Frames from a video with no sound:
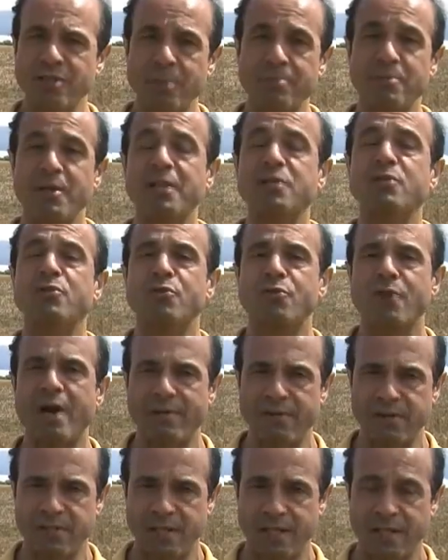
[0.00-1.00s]
subject to
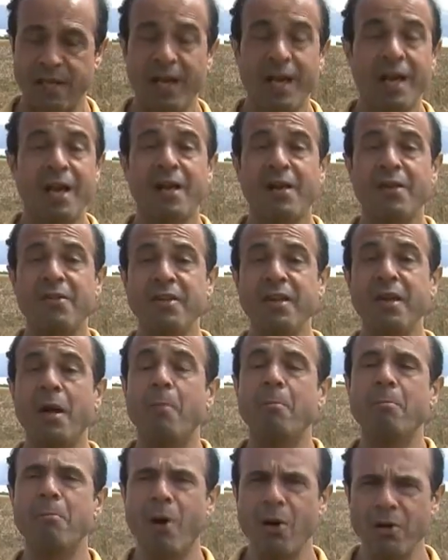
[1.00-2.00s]
gravity. The
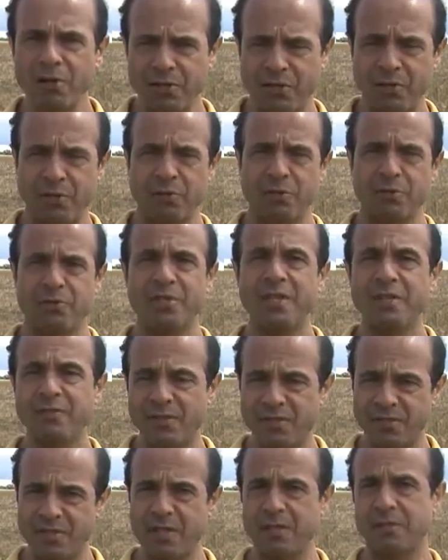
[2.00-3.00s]
molecules in
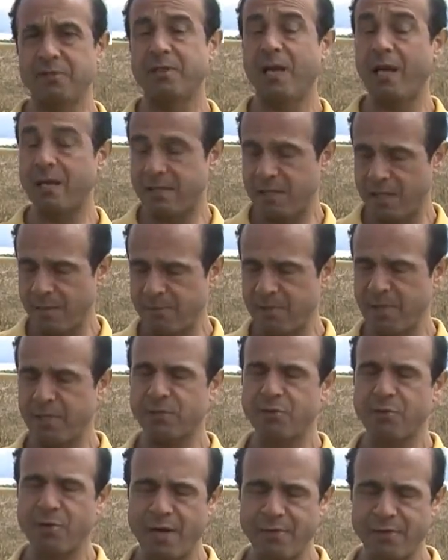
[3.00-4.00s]
the cells are
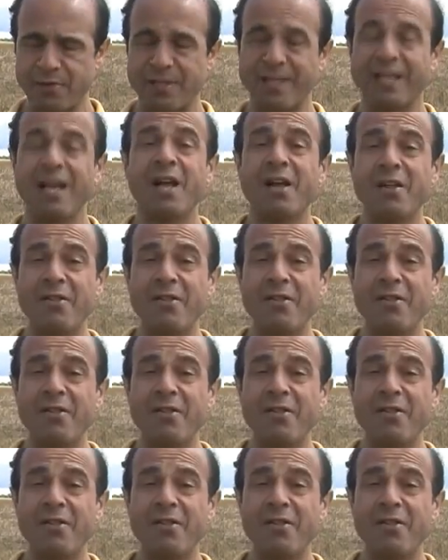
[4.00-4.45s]
subject to gravity.